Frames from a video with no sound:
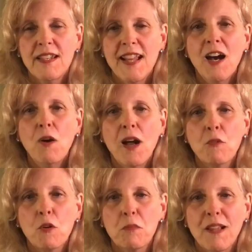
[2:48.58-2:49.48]
Now I
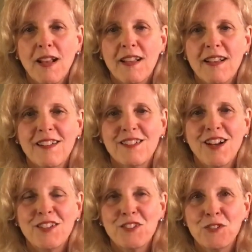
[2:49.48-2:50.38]
will play a
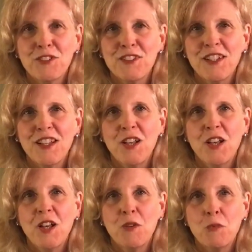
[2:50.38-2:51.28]
nocturne
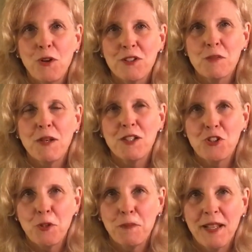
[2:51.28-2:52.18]
and waltz by
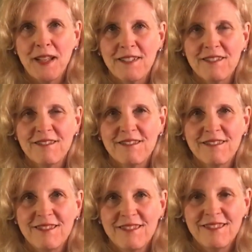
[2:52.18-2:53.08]
Chopin.
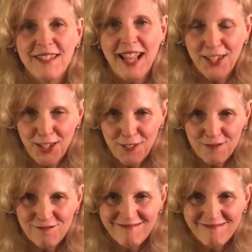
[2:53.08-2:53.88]
Thank you.